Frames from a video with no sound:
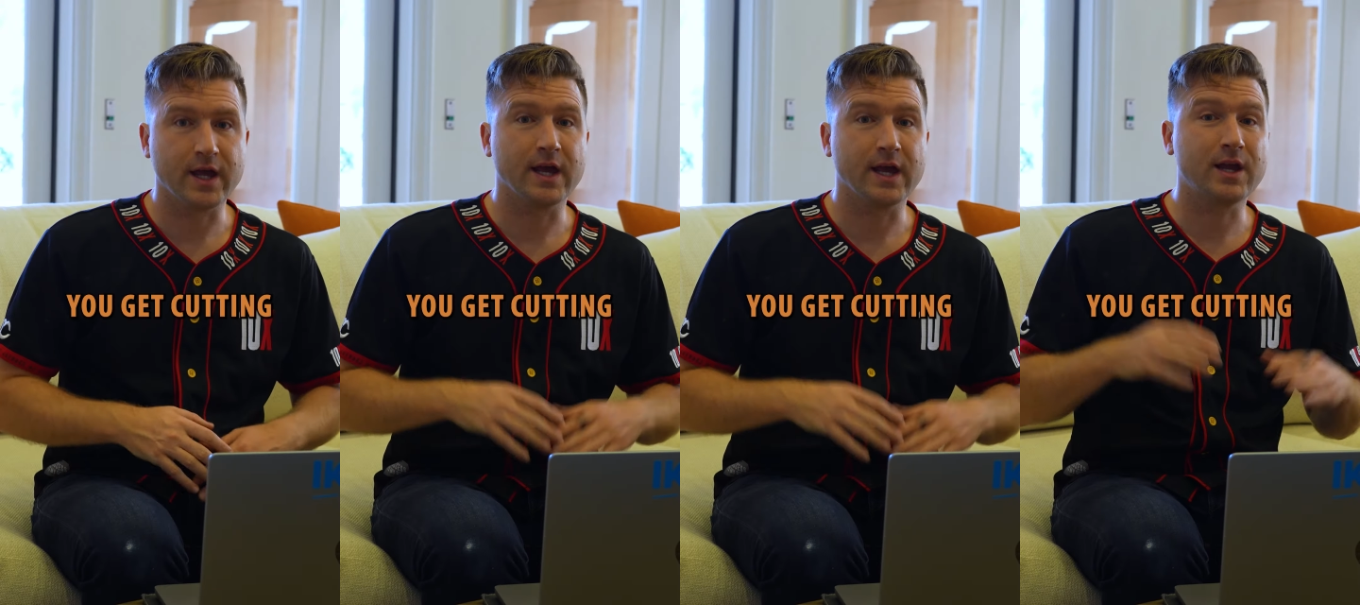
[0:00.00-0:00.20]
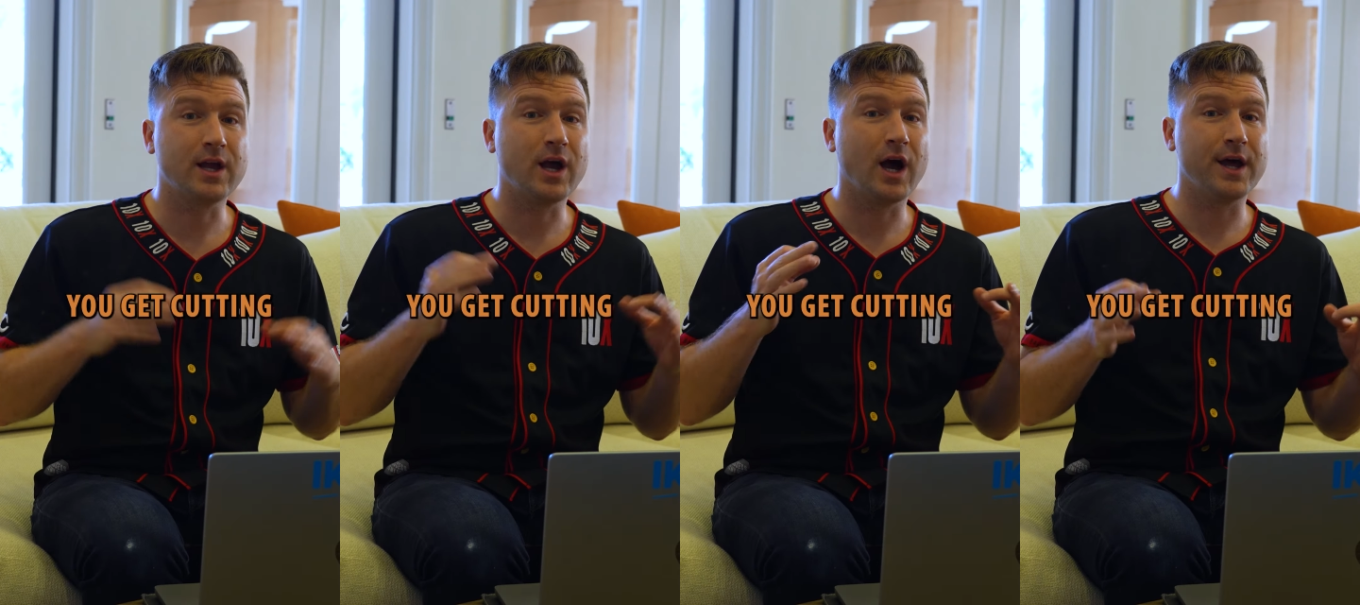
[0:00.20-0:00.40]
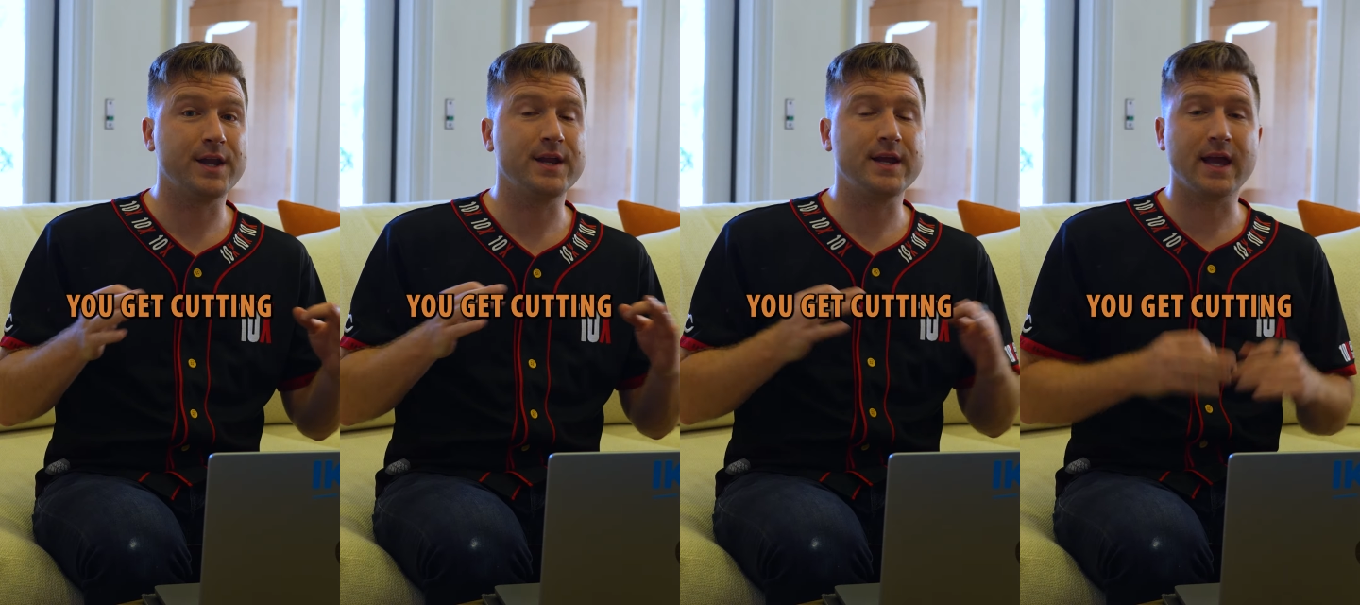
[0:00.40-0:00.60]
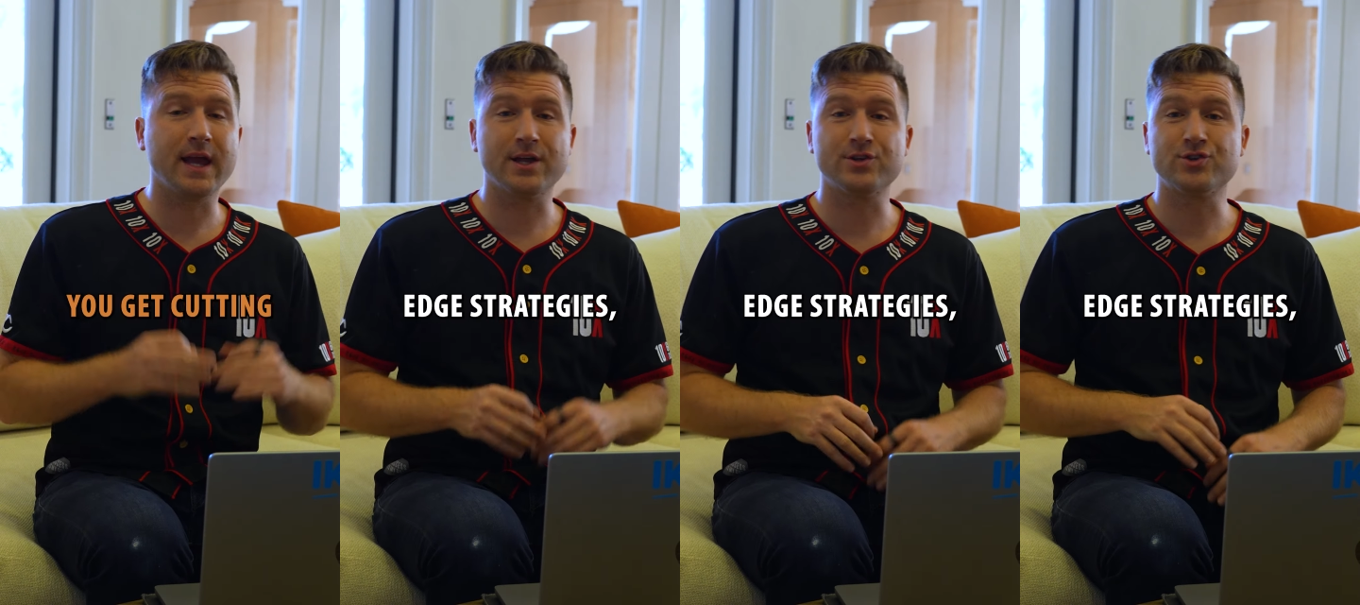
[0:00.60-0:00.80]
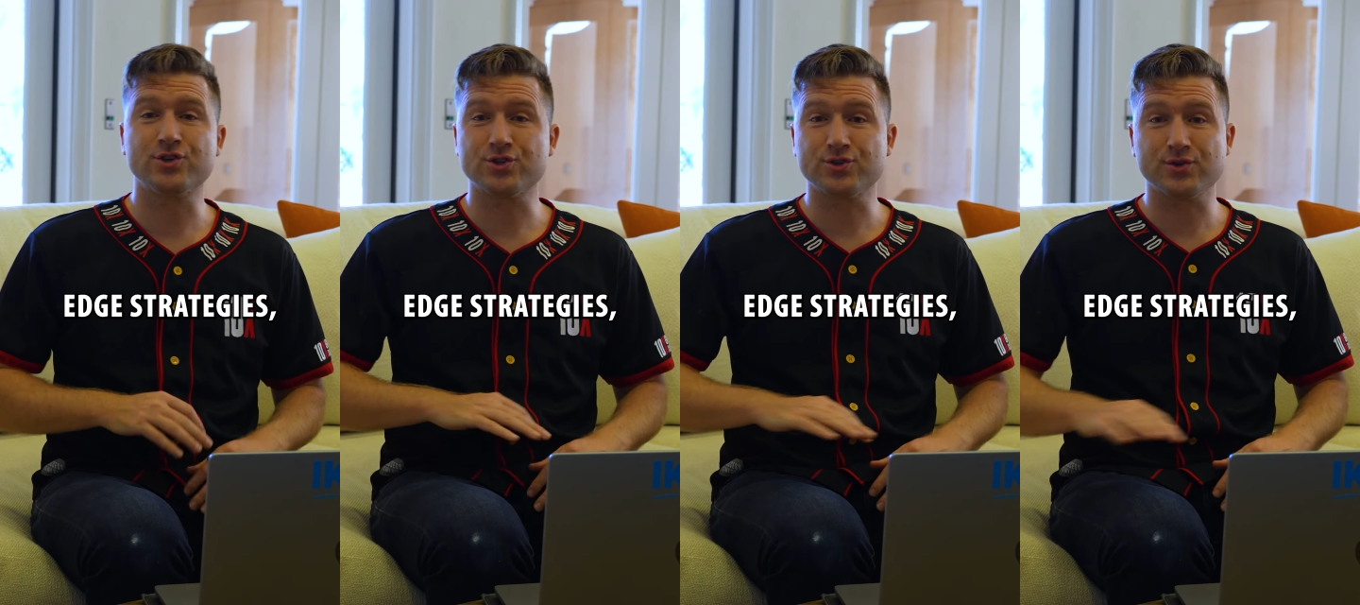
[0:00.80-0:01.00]
get cutting
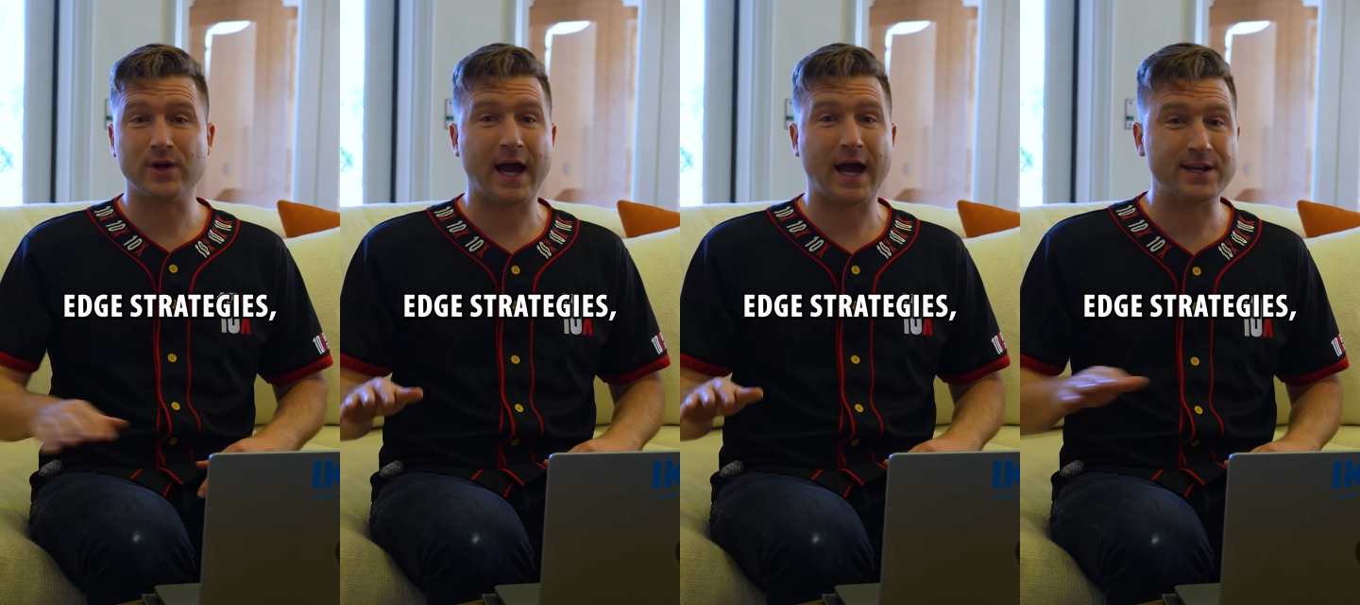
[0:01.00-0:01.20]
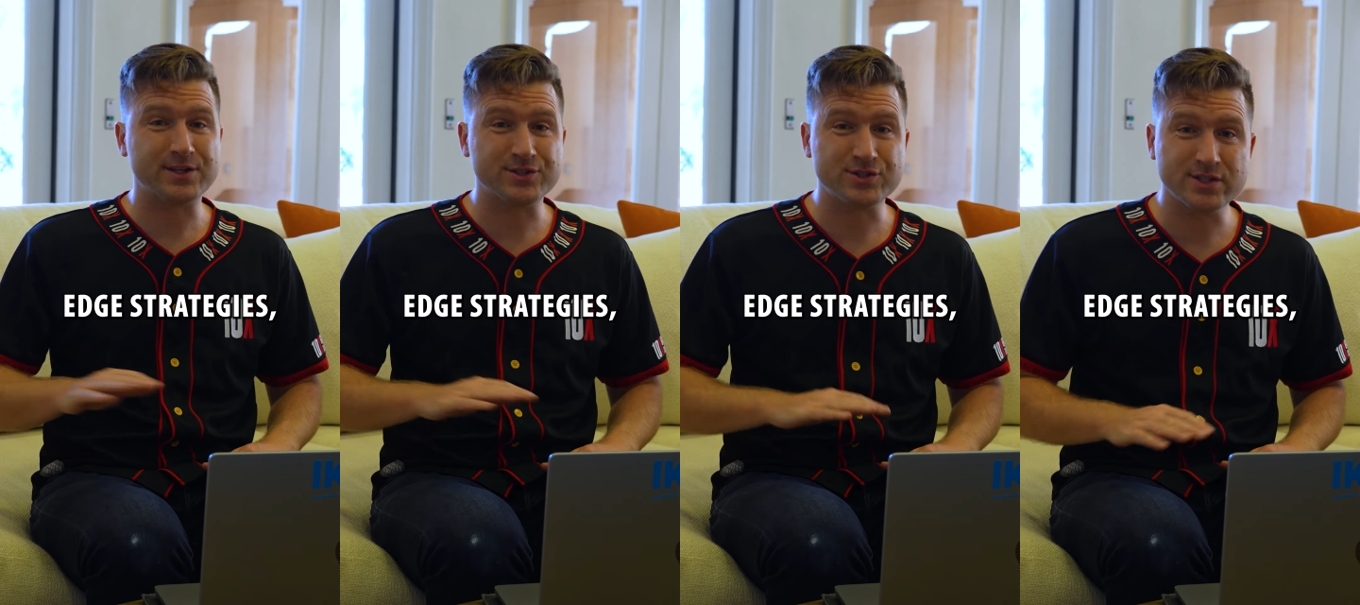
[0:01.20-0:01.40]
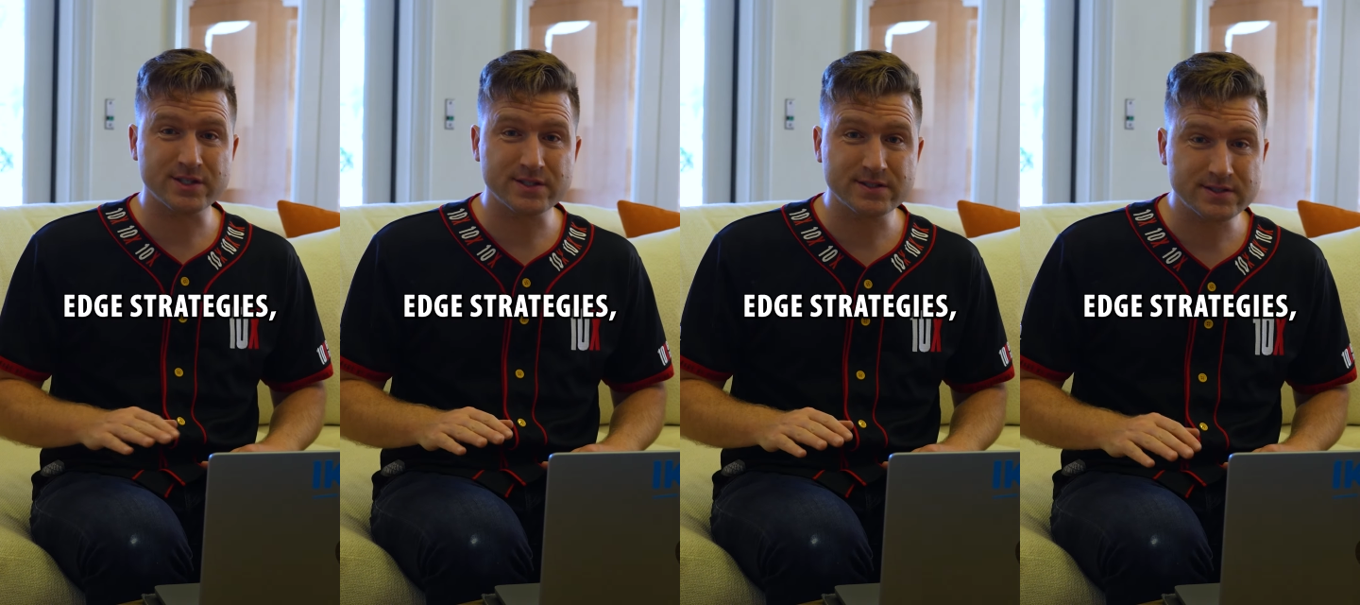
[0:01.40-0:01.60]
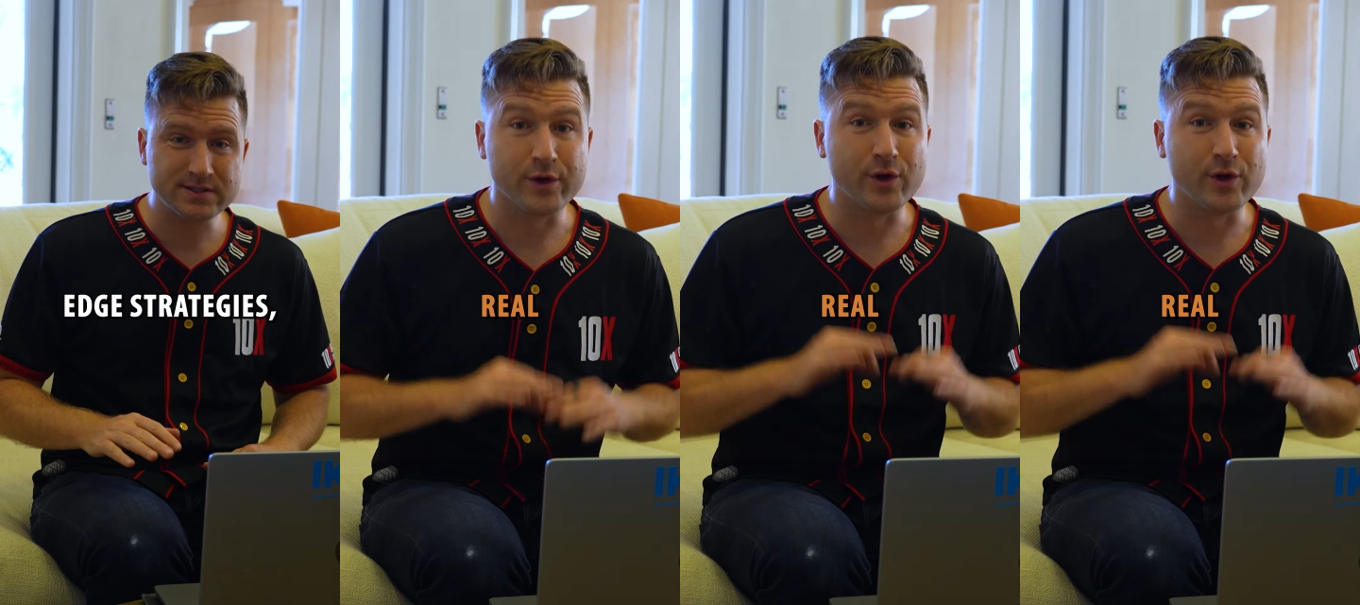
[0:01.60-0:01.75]
edge strategies,